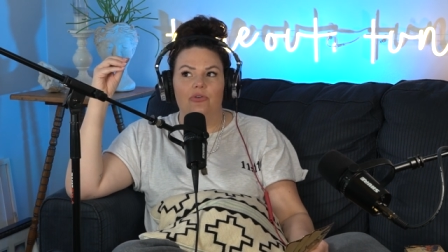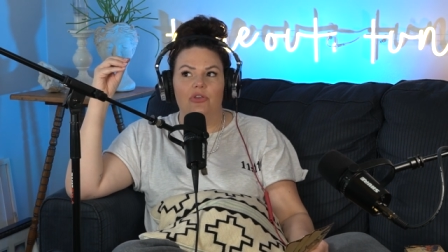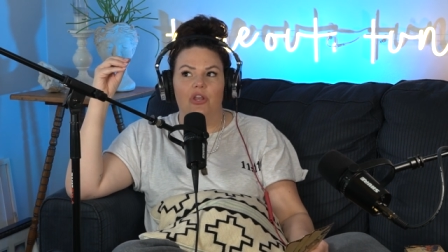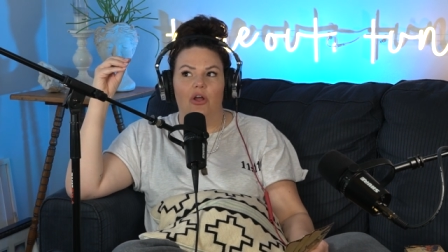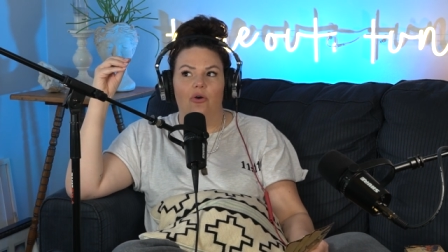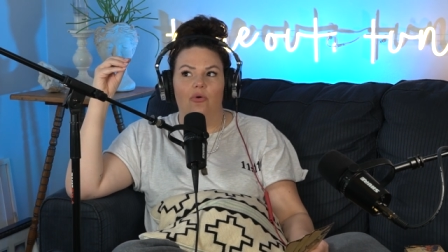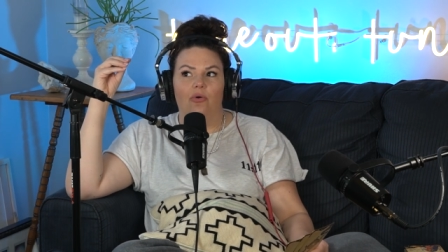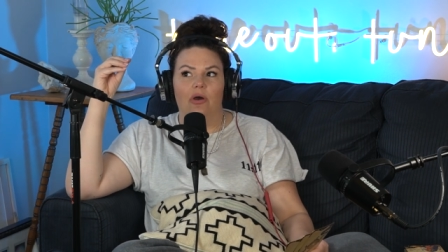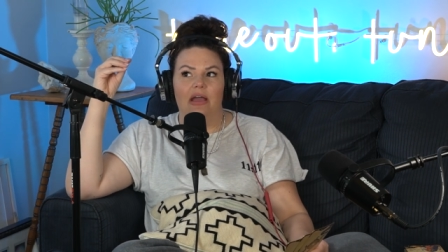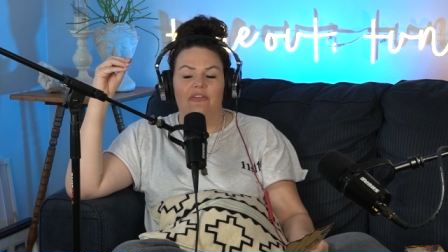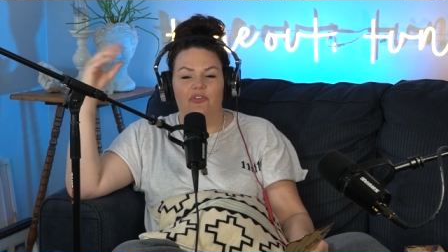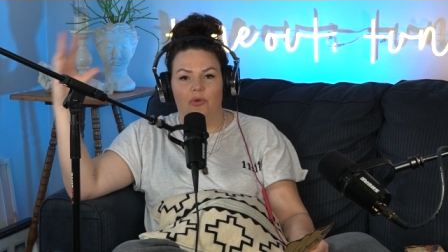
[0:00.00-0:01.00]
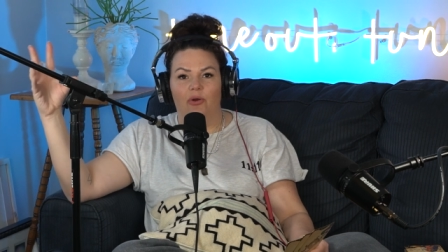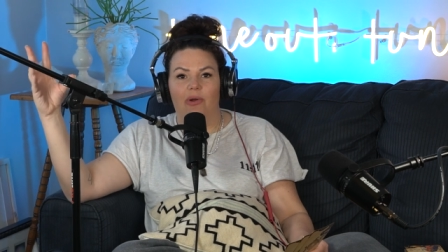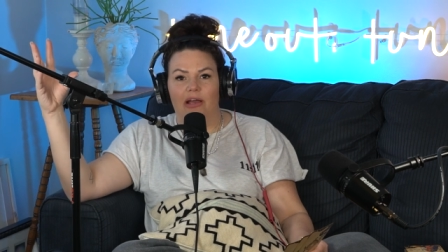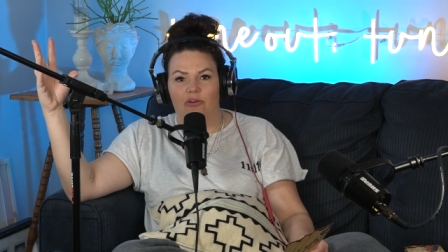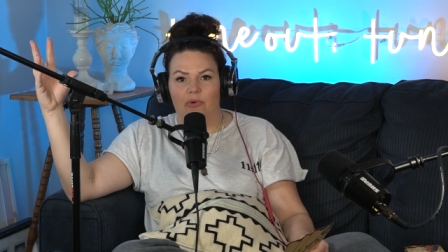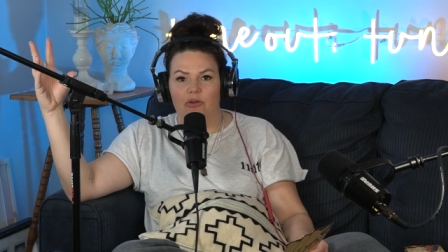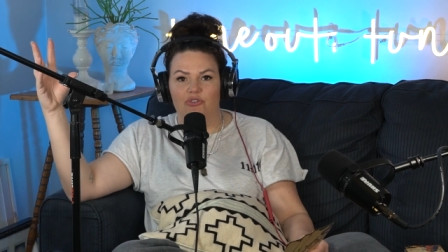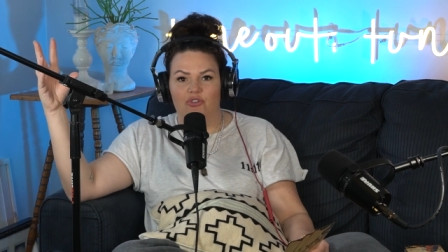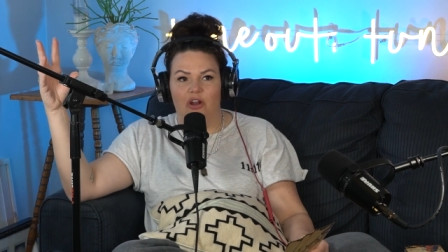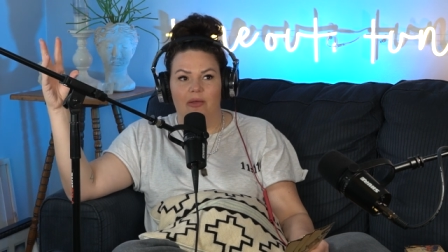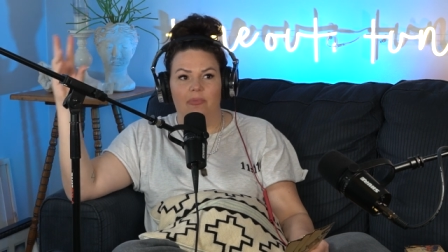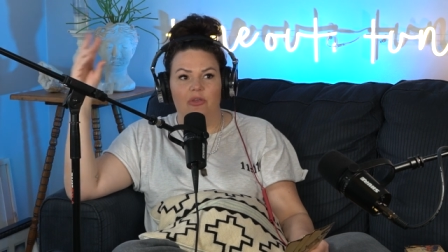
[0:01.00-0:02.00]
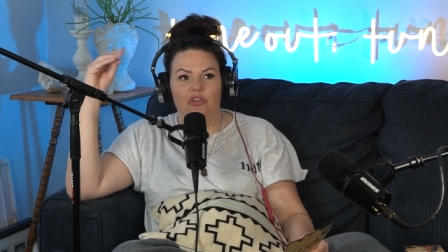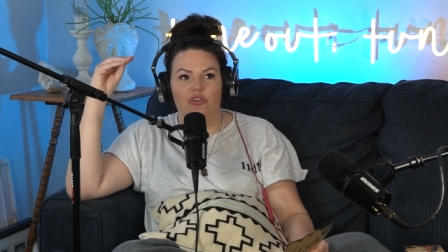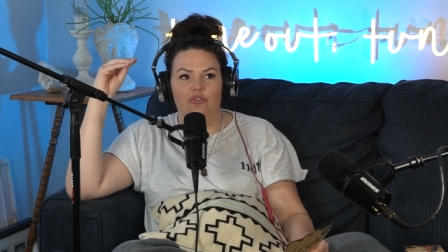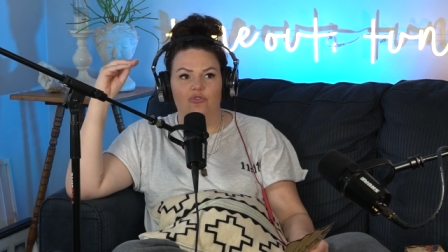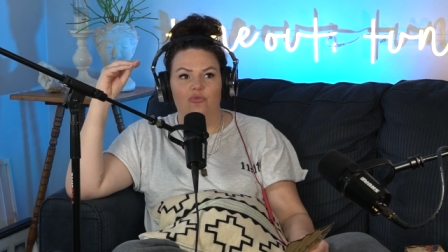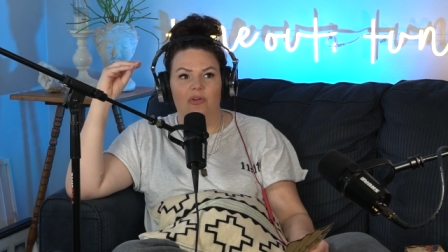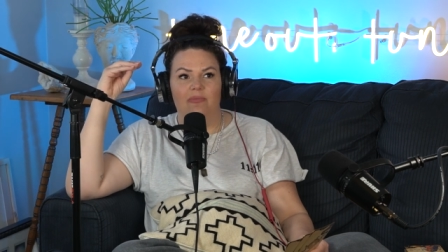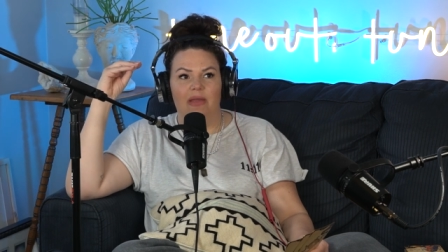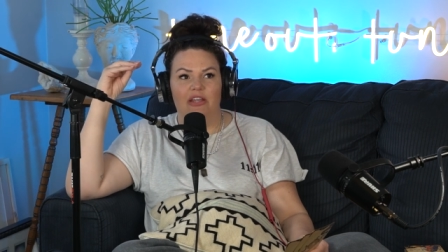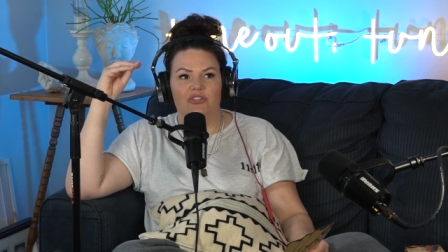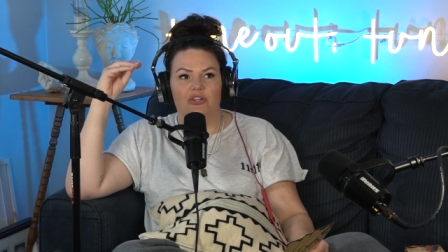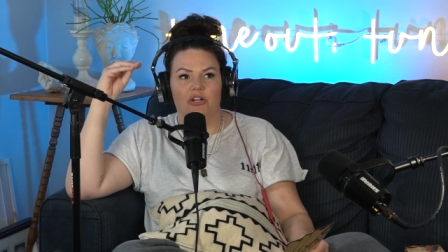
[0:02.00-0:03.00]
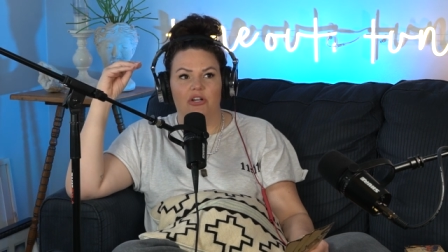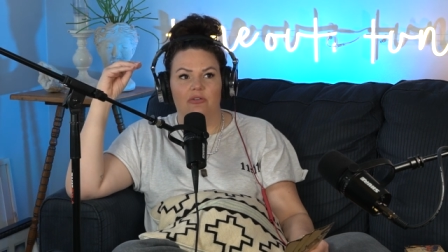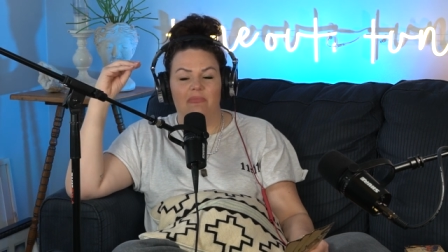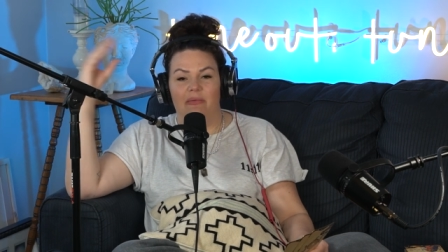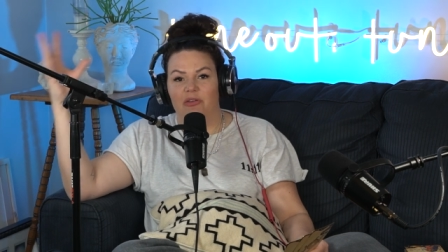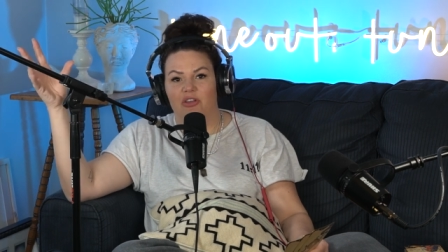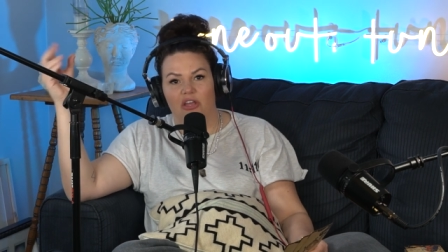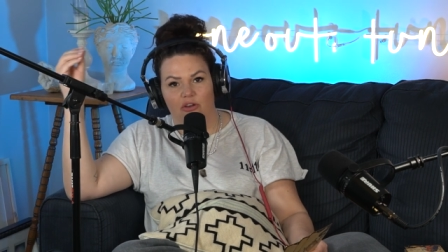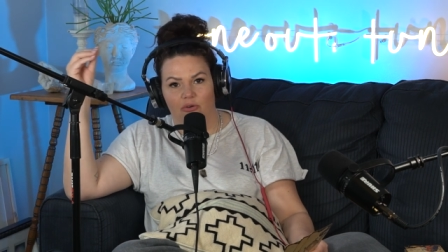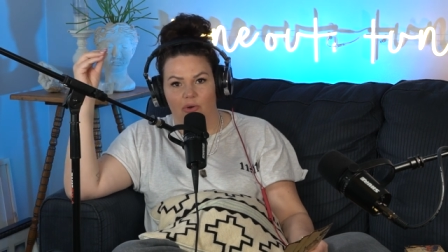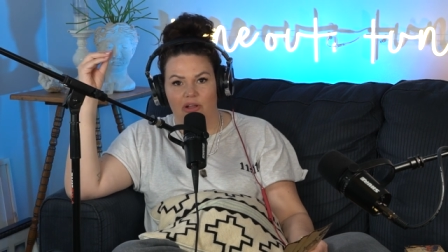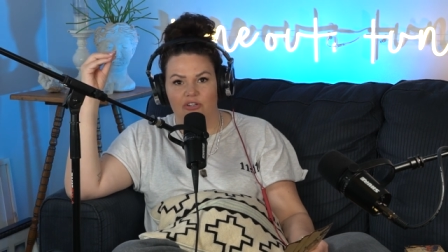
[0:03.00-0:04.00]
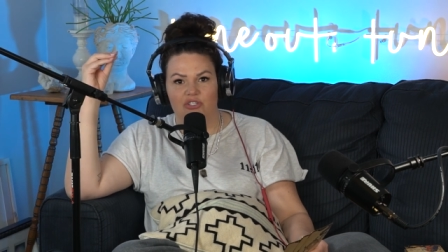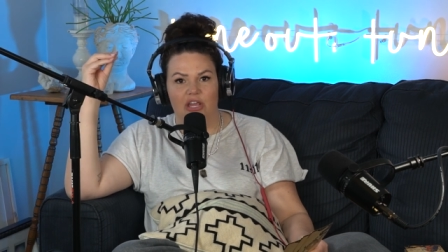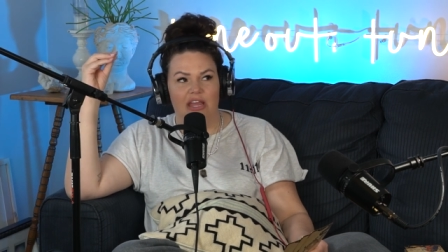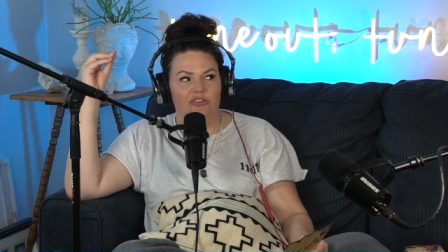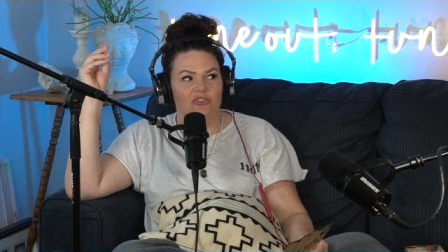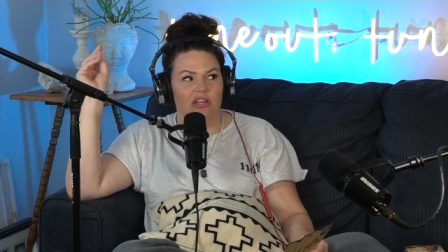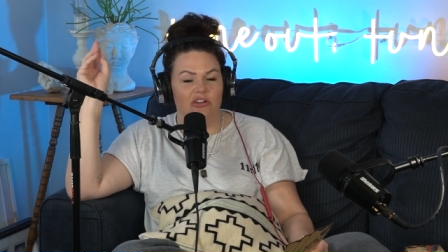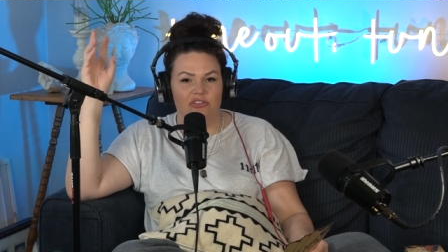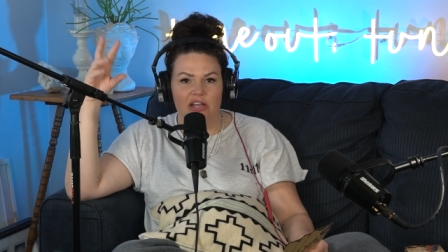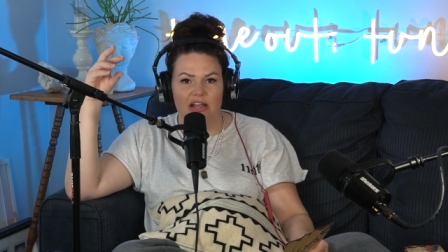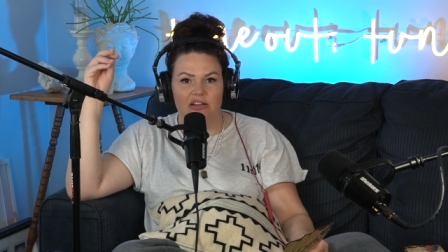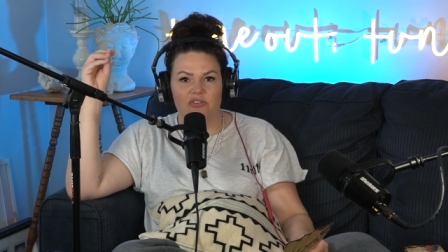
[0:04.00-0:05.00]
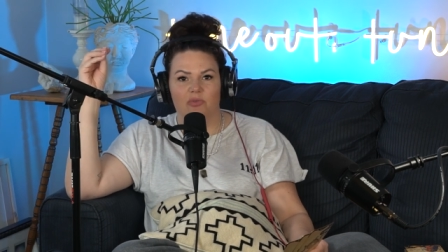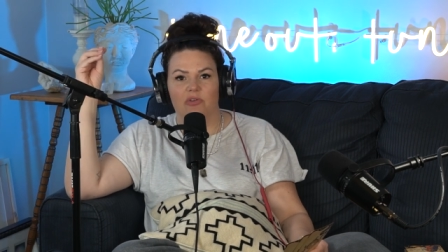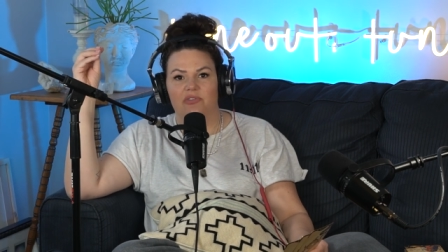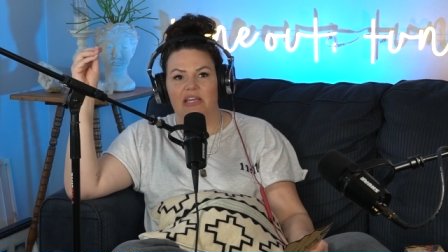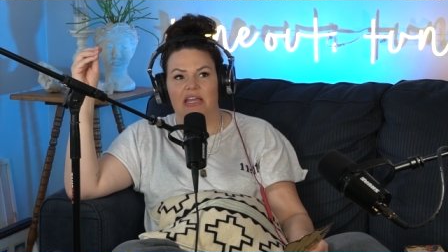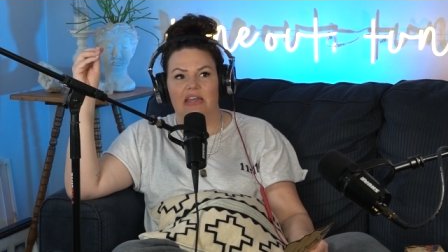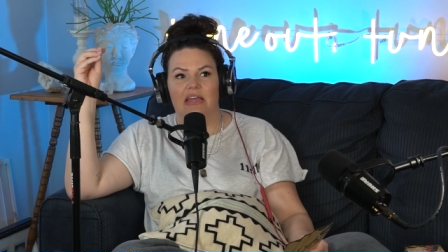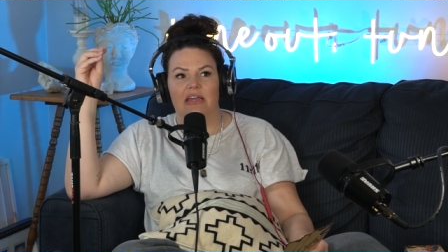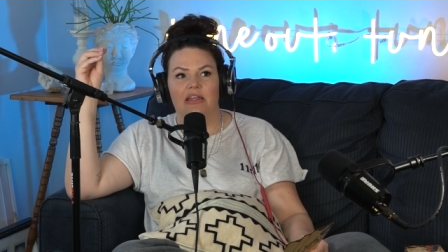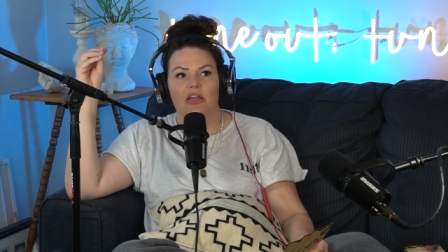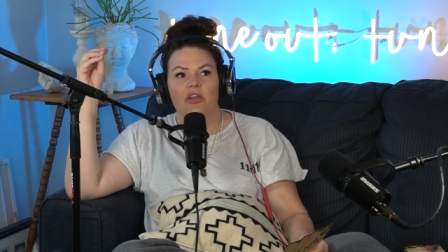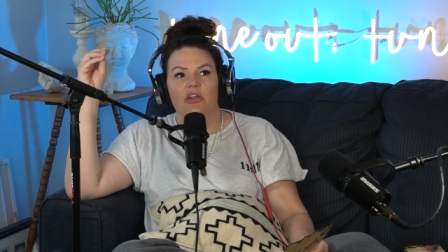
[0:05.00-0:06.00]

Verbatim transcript: you know, if you were going on a road trip, you would make sure maybe you'd get your oil change, you'd get your tires rotated,